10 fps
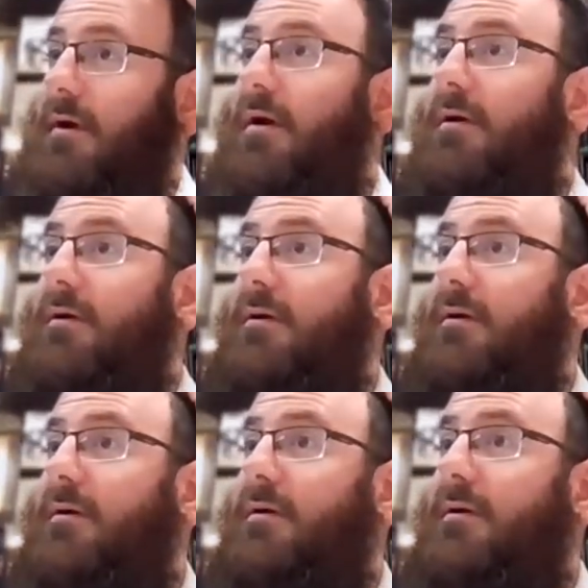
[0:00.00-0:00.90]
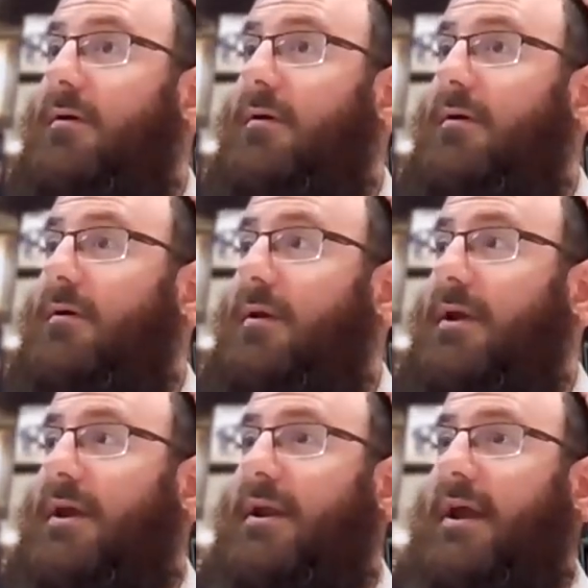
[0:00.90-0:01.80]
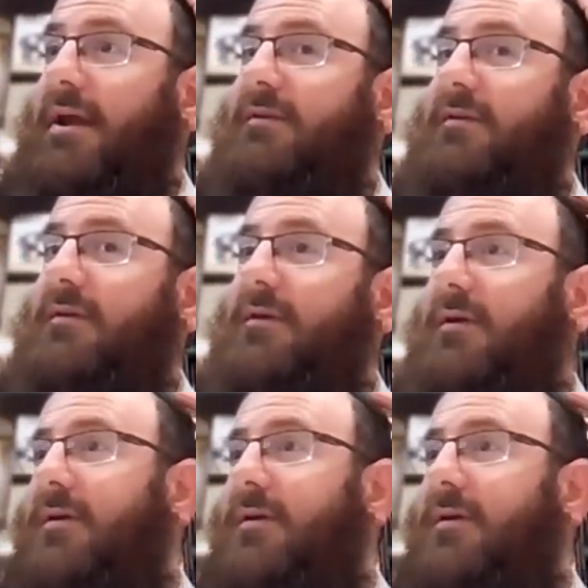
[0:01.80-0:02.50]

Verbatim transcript: Huh? What's innate means? Innate.